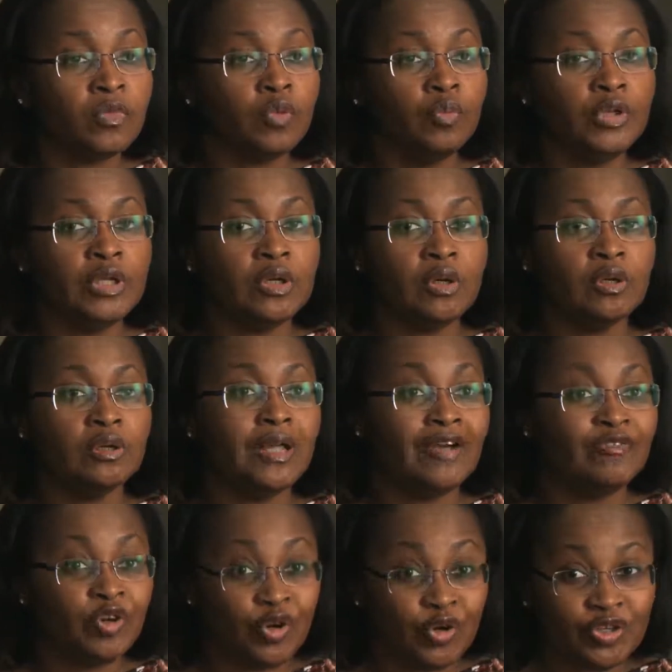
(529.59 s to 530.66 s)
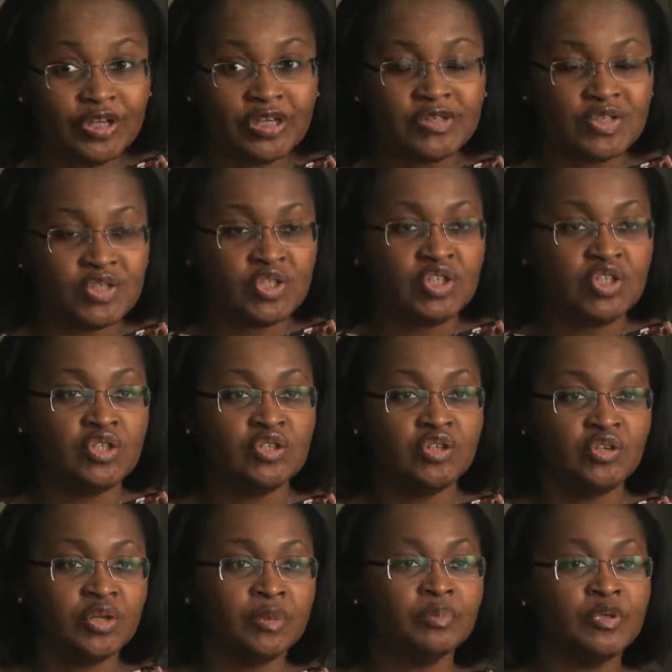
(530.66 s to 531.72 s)
We all have heard and seen the
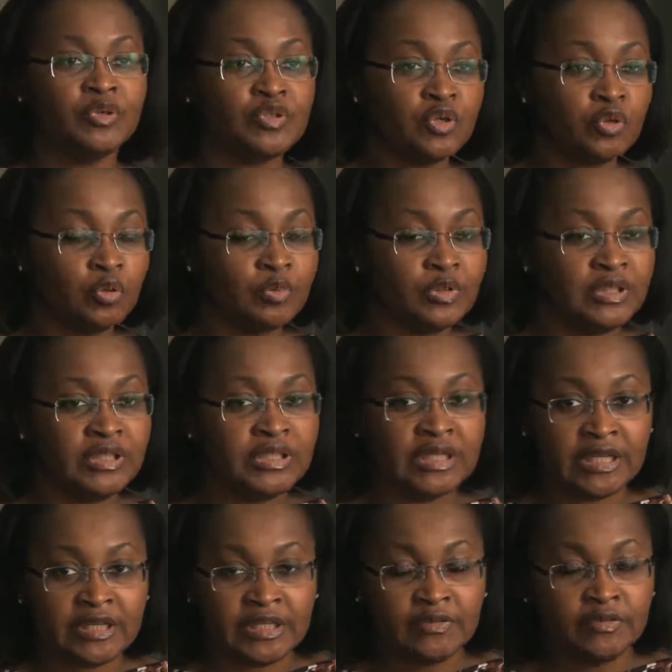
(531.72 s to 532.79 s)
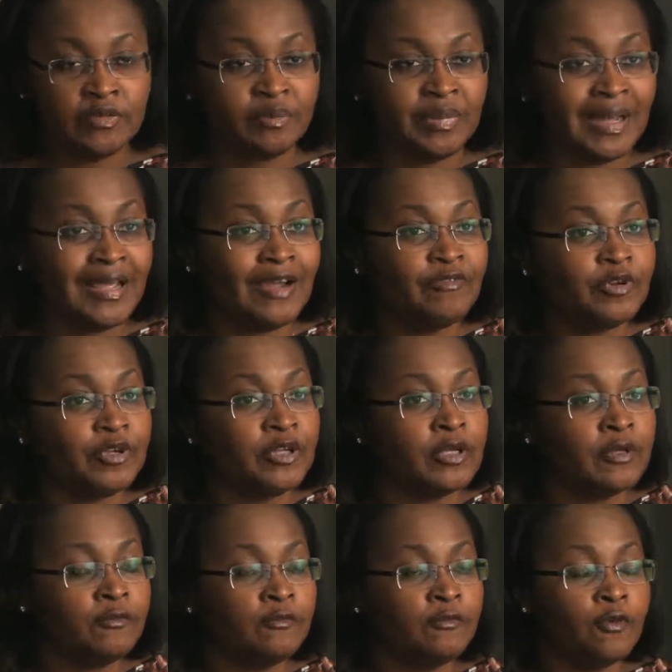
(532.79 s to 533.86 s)
numbers globally and even
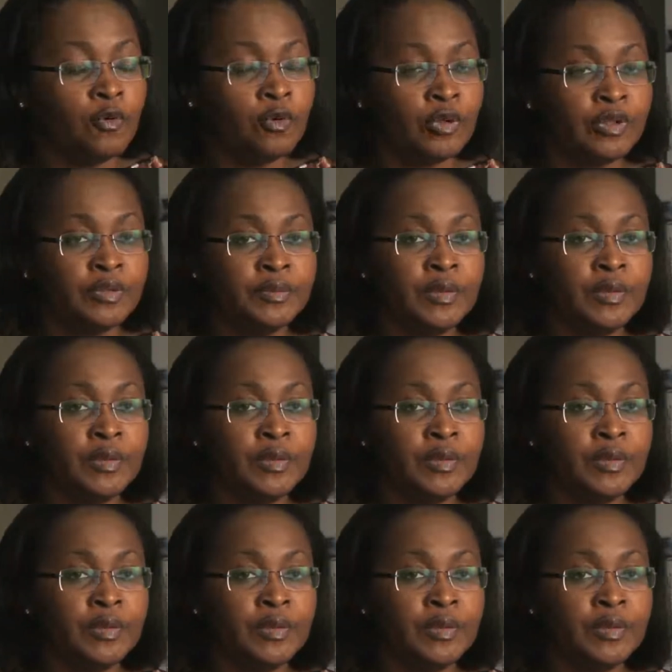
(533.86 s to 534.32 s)
Pan-African for